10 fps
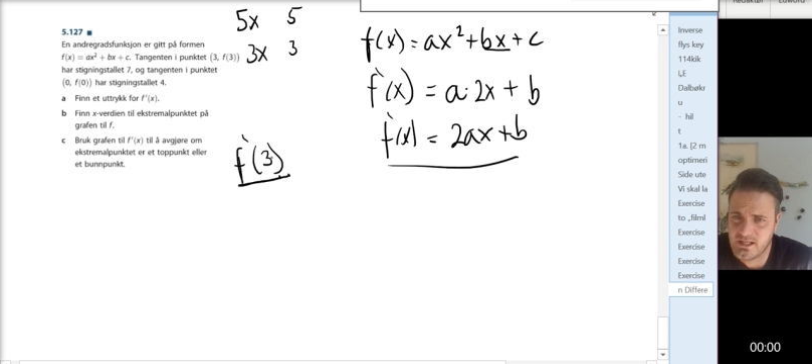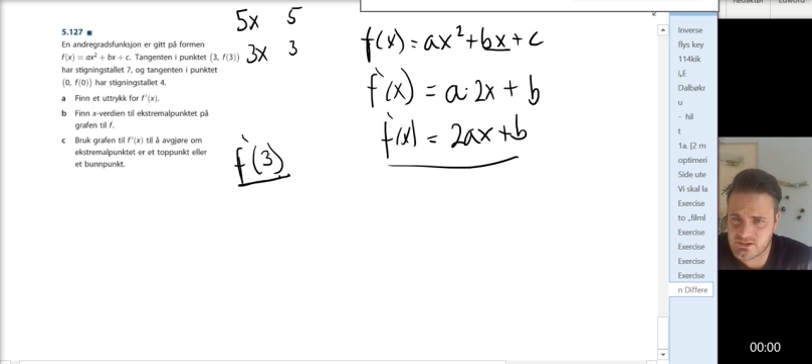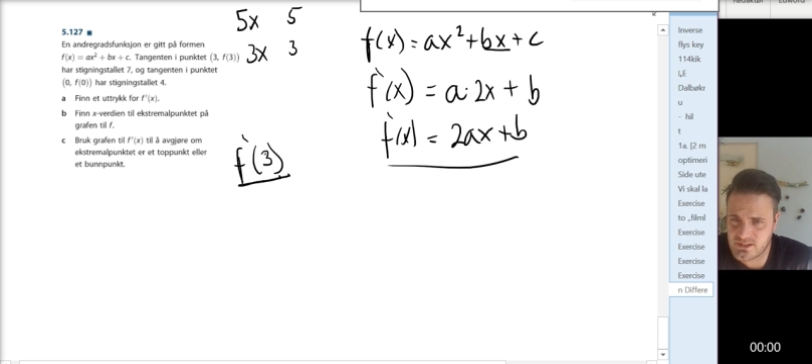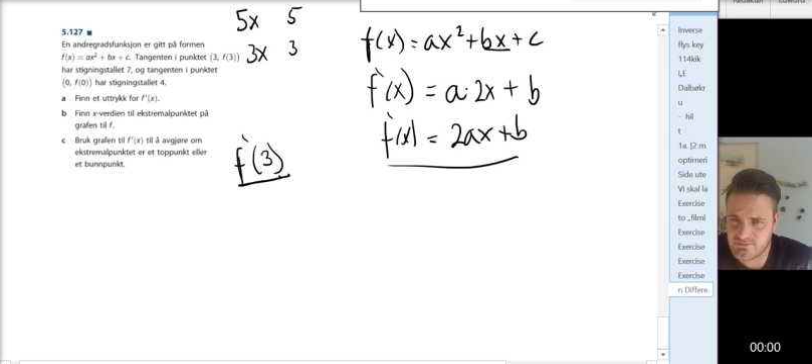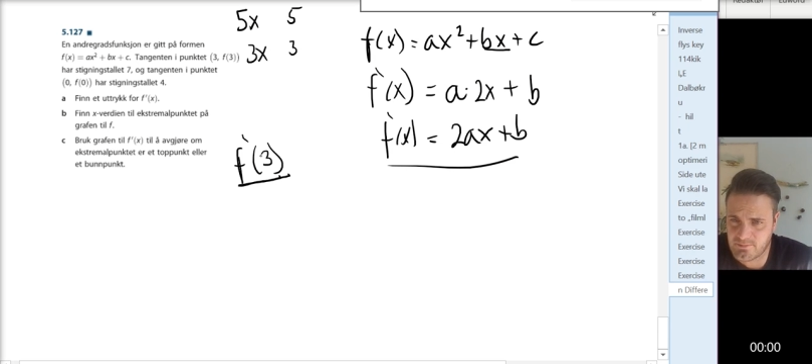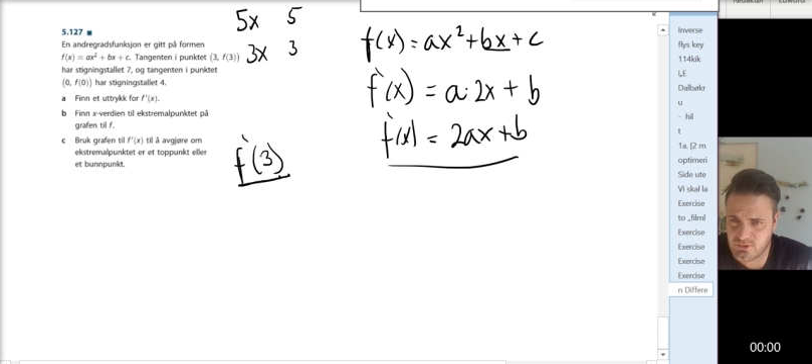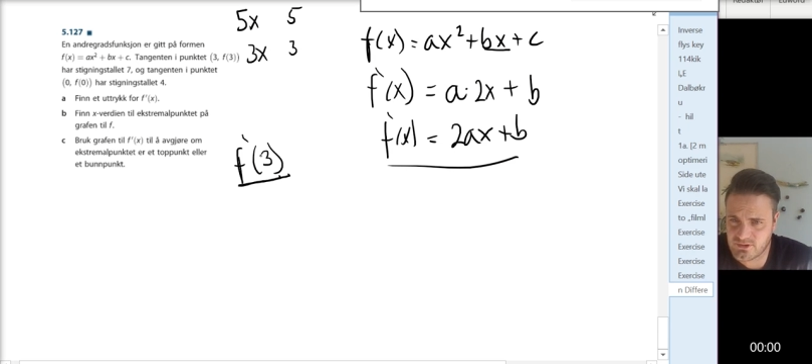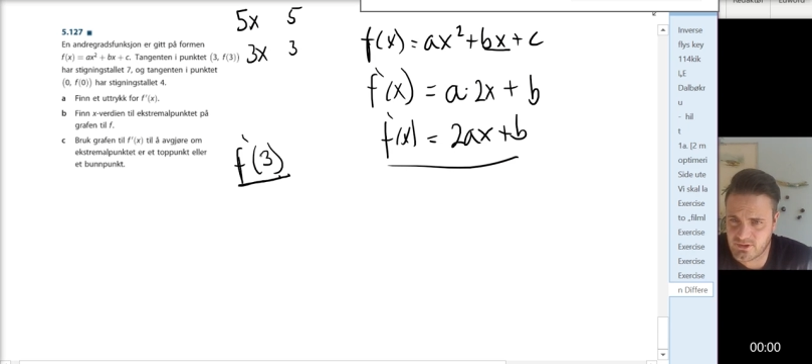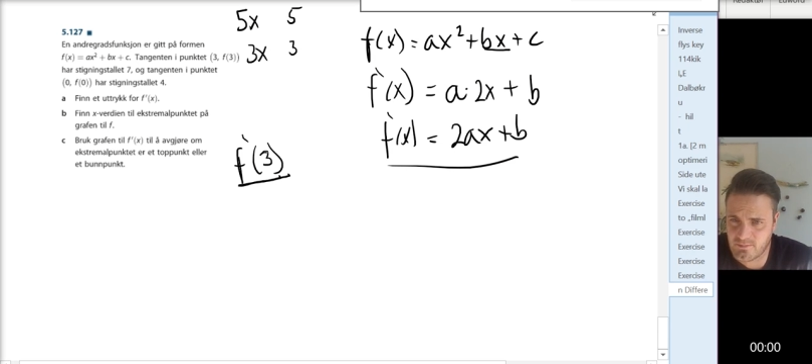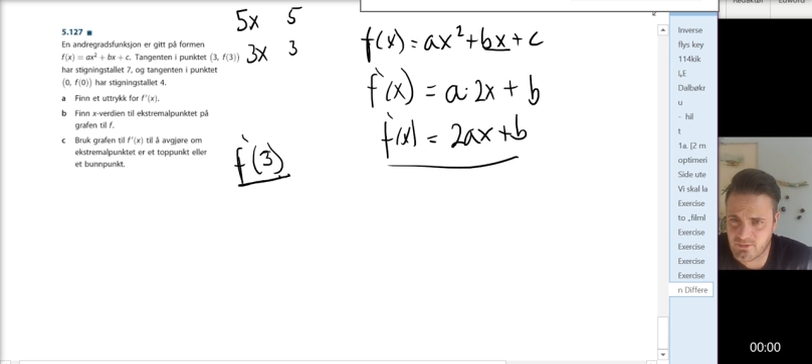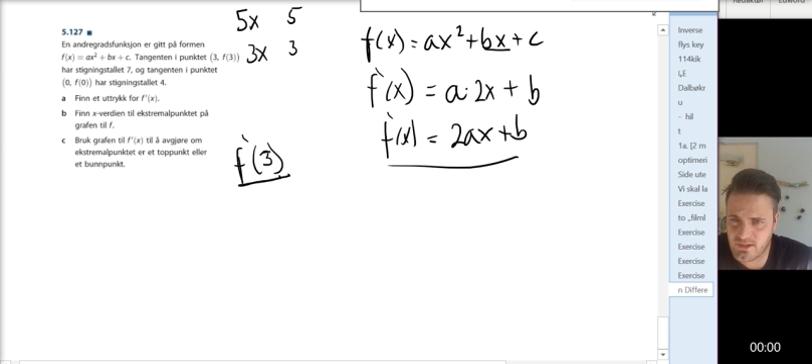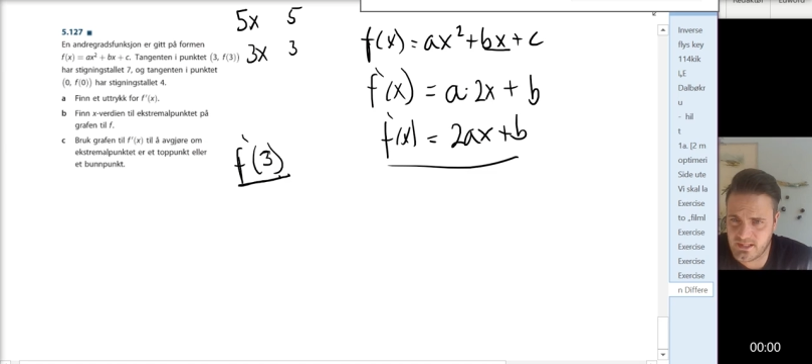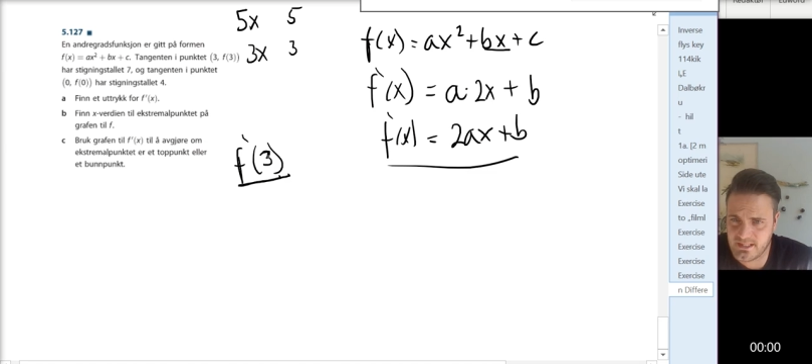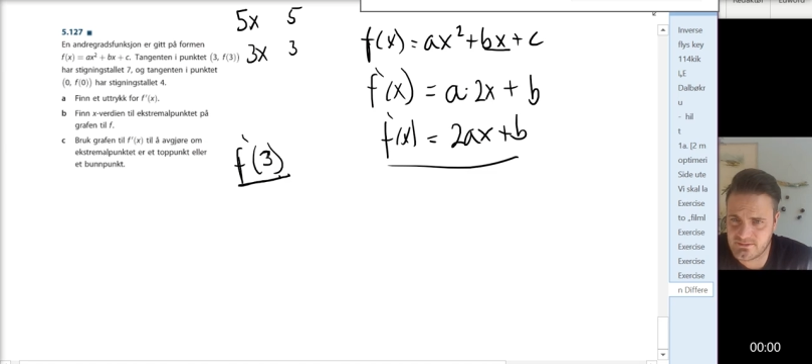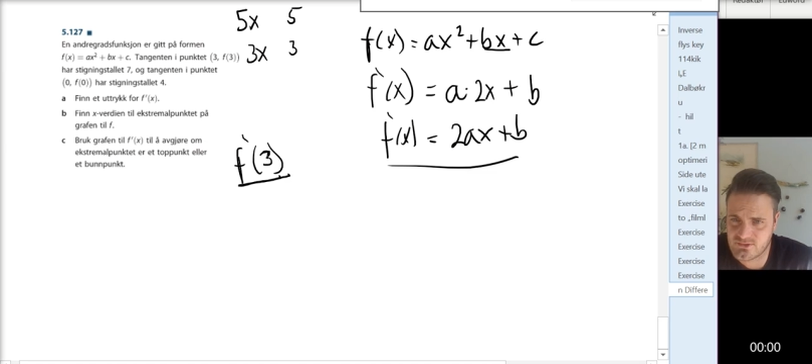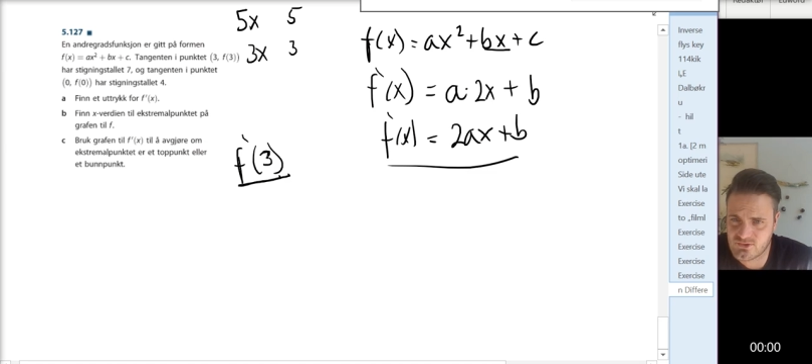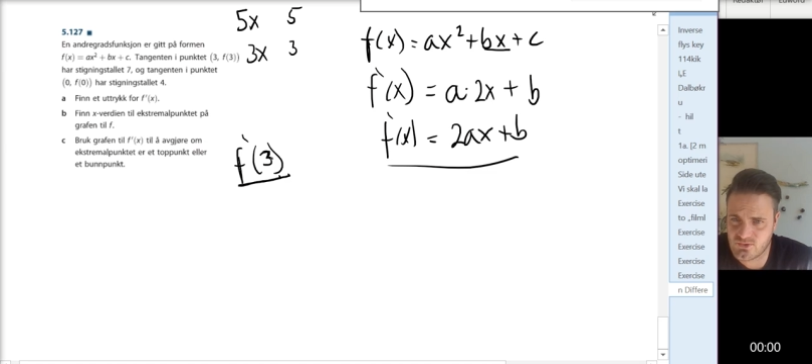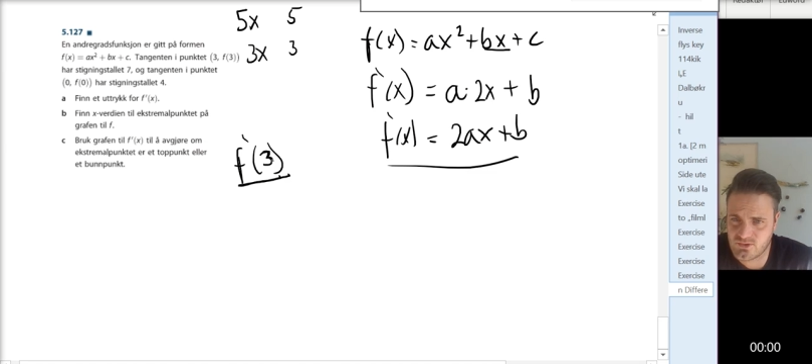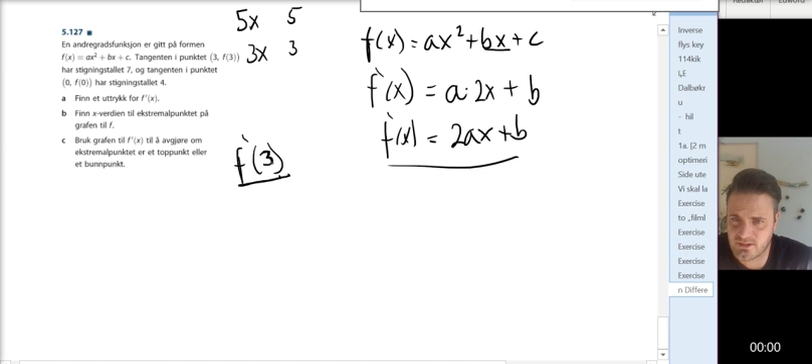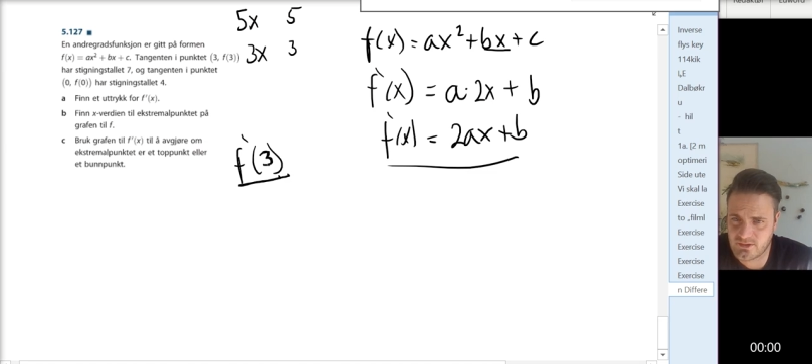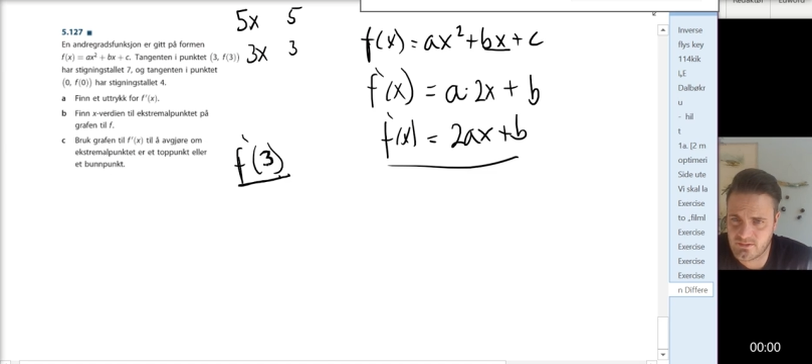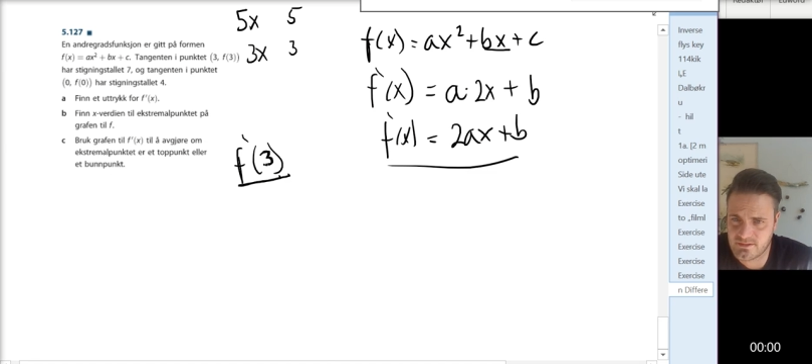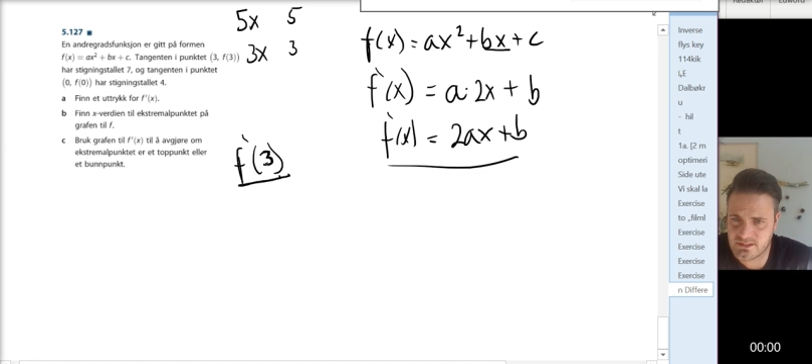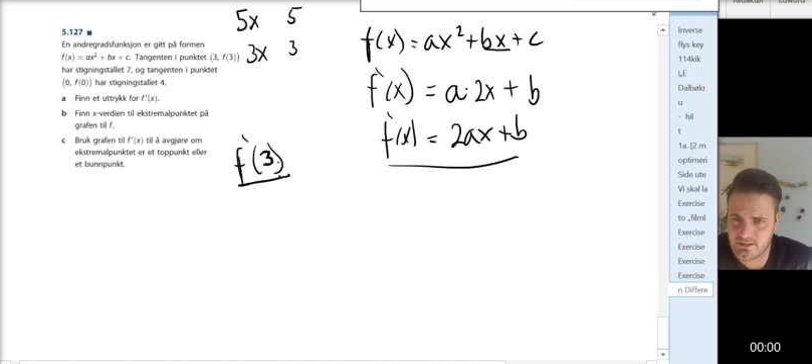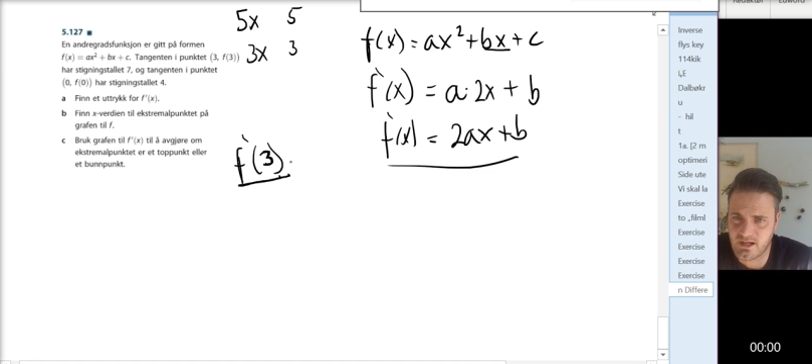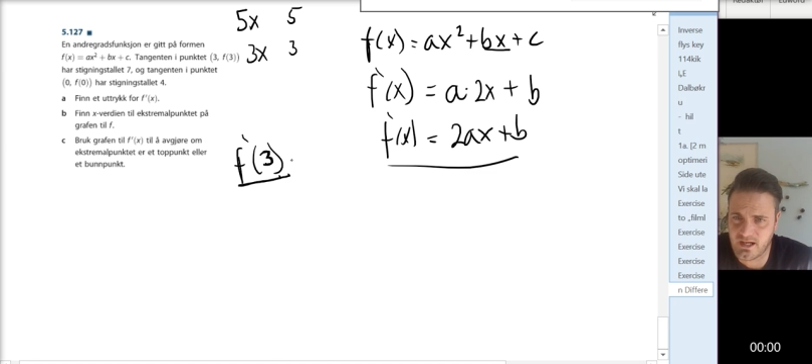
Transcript: So if I put a number into the derivative,